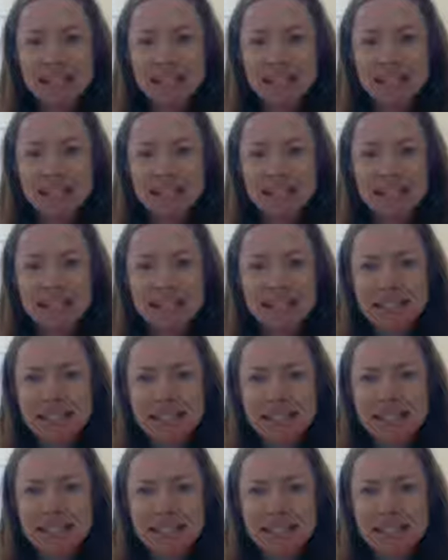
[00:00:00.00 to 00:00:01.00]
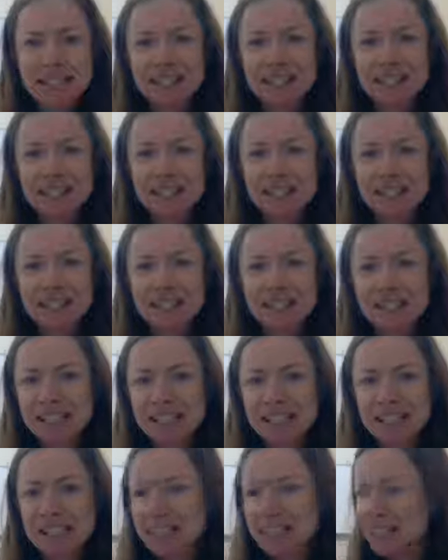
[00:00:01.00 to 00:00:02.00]

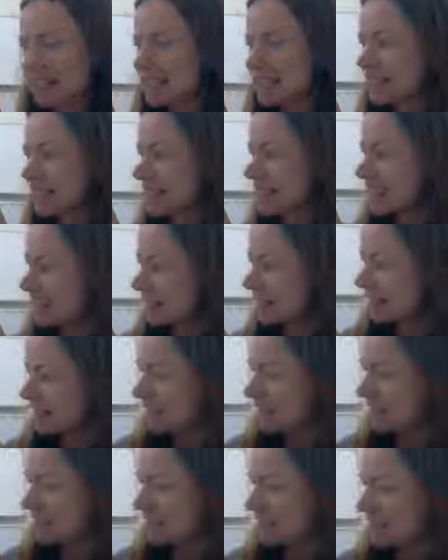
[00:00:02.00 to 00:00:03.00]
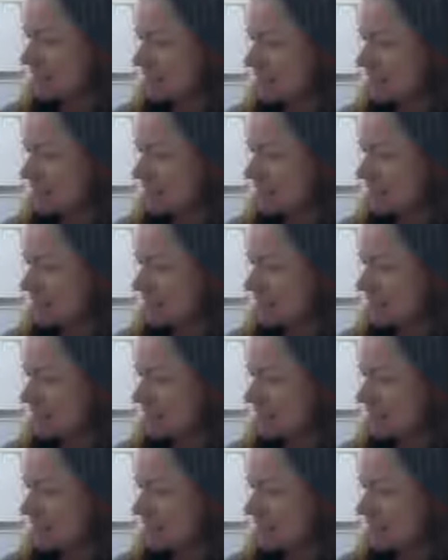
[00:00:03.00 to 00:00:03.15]
(no one is talking)